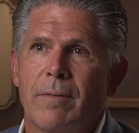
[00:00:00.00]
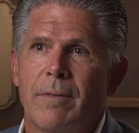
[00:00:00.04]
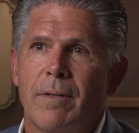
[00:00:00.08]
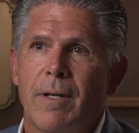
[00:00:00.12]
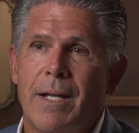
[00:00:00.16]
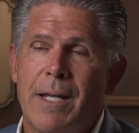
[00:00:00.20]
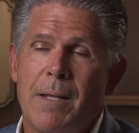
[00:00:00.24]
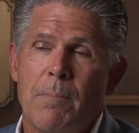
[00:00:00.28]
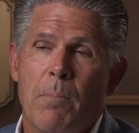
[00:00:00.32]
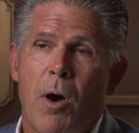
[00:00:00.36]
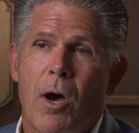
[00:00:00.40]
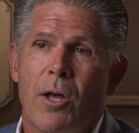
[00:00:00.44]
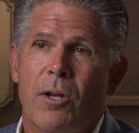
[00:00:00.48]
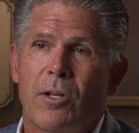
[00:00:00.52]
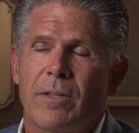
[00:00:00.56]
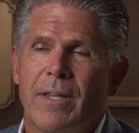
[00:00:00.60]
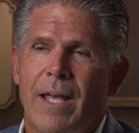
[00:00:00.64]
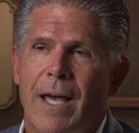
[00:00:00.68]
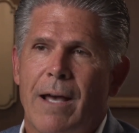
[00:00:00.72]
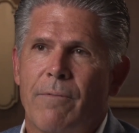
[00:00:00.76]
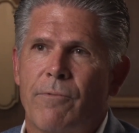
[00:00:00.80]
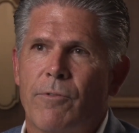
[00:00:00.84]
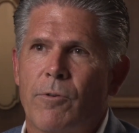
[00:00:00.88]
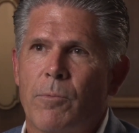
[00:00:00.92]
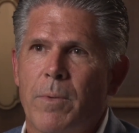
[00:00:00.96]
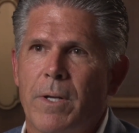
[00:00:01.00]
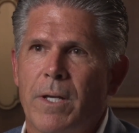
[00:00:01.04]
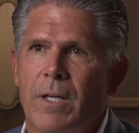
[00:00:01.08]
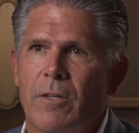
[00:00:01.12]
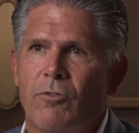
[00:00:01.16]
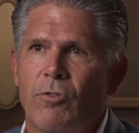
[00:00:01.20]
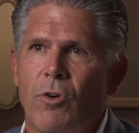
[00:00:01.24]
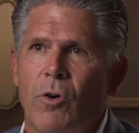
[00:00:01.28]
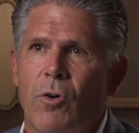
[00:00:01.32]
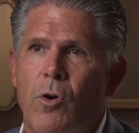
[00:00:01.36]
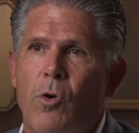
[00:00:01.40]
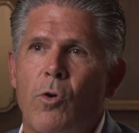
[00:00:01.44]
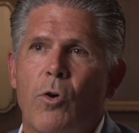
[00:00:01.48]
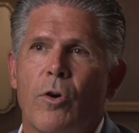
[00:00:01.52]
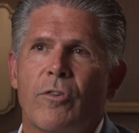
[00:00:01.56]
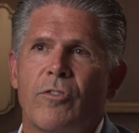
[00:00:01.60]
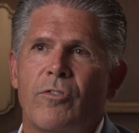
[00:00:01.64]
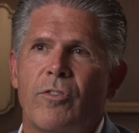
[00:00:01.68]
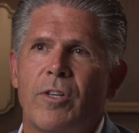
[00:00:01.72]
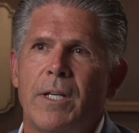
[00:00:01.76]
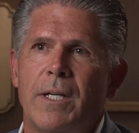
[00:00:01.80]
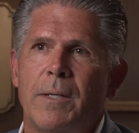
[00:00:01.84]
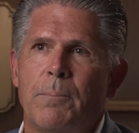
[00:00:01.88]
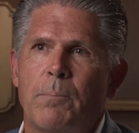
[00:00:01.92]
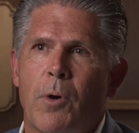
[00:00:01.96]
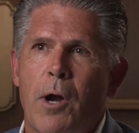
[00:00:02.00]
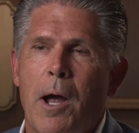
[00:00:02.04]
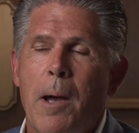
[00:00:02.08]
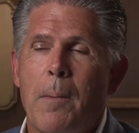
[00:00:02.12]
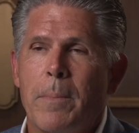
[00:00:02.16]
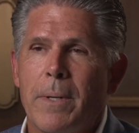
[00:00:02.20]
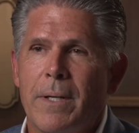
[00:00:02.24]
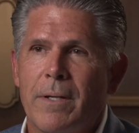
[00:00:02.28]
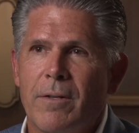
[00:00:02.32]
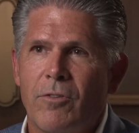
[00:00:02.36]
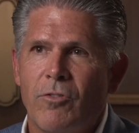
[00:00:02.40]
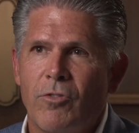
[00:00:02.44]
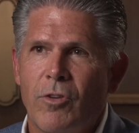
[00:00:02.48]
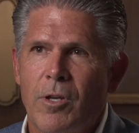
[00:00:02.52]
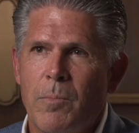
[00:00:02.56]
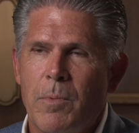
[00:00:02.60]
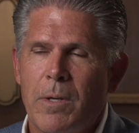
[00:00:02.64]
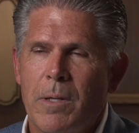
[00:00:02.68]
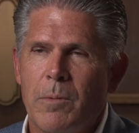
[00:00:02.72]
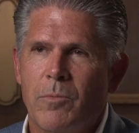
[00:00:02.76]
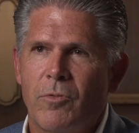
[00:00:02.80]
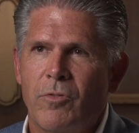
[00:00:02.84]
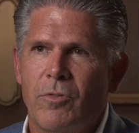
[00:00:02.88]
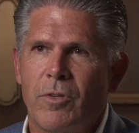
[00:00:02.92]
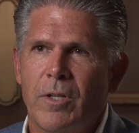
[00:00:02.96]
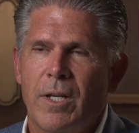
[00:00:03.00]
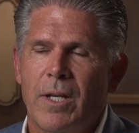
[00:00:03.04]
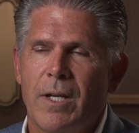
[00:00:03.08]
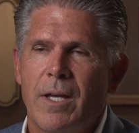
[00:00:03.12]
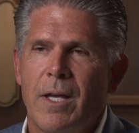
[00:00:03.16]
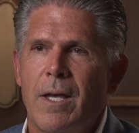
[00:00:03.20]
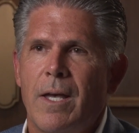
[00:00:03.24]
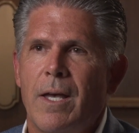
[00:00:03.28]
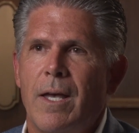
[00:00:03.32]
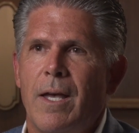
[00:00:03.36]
And he modeled that for me. And so, of course, he brought me into CBMC